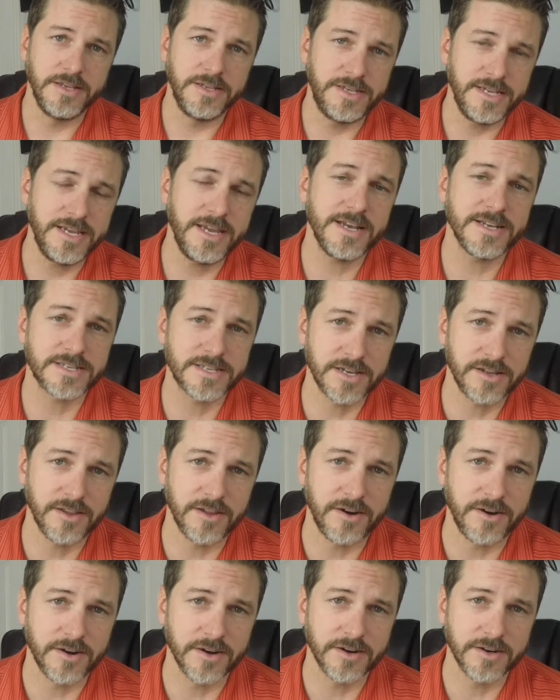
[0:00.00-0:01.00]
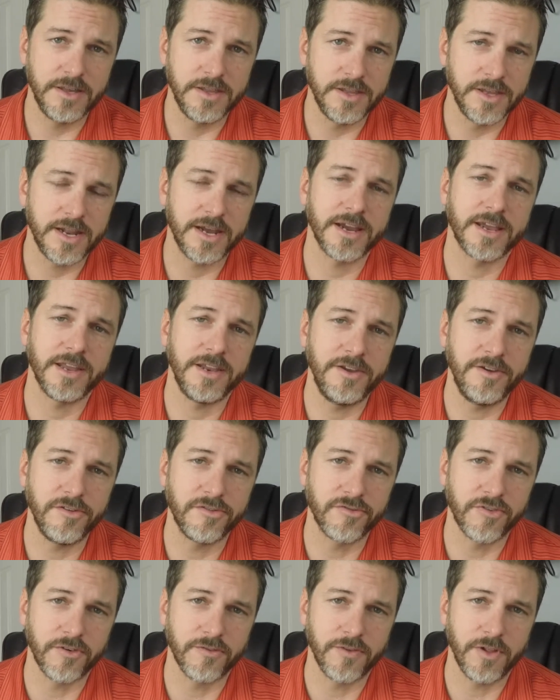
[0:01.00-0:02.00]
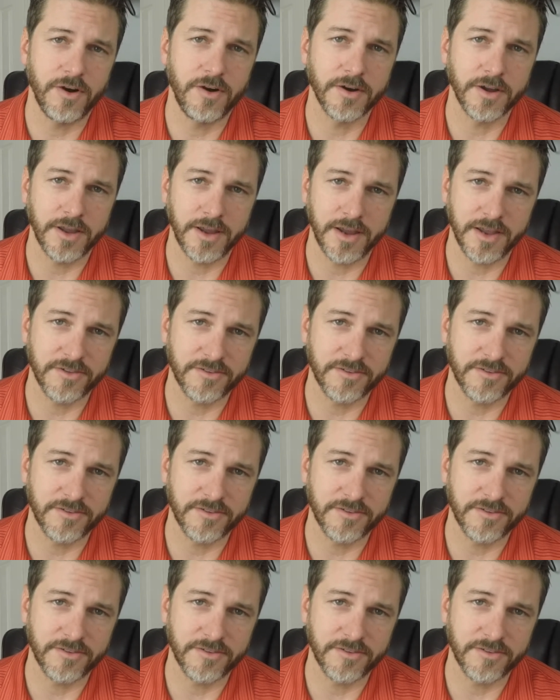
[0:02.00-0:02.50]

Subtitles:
DSLR that I can use for vlogging.